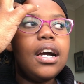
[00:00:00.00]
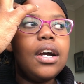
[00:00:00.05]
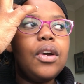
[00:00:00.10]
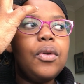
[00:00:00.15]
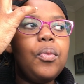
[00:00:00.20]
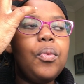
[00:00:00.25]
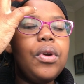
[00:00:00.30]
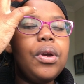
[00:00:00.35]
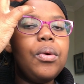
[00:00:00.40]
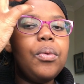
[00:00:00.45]

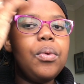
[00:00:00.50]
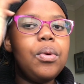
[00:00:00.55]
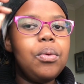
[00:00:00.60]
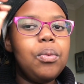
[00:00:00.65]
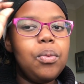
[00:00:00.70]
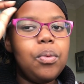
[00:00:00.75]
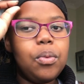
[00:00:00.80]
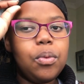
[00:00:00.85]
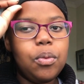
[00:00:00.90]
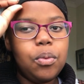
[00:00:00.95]
we
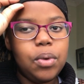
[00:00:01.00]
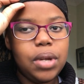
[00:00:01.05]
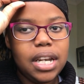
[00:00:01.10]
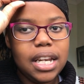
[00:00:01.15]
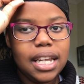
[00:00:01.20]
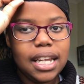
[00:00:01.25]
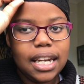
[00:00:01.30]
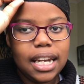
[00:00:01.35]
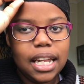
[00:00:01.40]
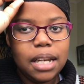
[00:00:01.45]

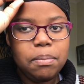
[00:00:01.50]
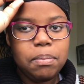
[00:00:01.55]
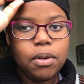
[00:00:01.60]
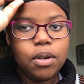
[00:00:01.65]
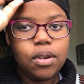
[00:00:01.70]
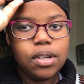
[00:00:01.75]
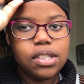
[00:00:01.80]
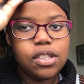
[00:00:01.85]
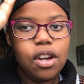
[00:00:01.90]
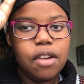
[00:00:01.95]
regret
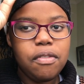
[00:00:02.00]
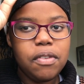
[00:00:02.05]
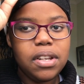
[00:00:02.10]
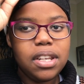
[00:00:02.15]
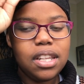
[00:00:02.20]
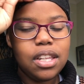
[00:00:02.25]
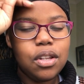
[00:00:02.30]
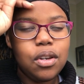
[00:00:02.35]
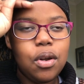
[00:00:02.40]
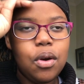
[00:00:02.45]
because often,
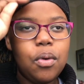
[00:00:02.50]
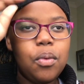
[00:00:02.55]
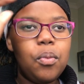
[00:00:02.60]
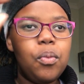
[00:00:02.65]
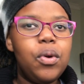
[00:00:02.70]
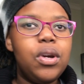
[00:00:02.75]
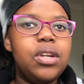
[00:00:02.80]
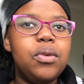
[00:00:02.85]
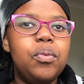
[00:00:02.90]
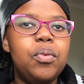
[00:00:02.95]

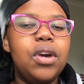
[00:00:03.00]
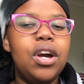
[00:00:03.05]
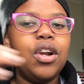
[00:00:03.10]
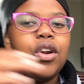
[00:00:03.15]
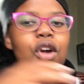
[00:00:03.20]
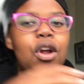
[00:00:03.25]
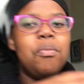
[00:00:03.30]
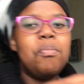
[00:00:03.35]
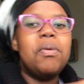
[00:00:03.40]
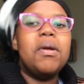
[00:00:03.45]
we are
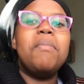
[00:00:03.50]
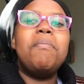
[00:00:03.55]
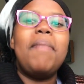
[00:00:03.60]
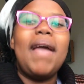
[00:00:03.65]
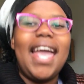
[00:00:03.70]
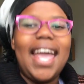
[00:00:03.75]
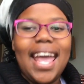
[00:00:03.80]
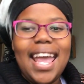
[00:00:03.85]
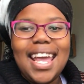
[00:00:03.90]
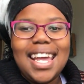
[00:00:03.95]
not
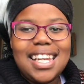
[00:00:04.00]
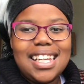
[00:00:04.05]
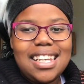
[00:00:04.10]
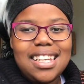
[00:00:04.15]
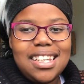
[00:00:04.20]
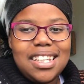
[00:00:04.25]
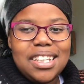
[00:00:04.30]
prepared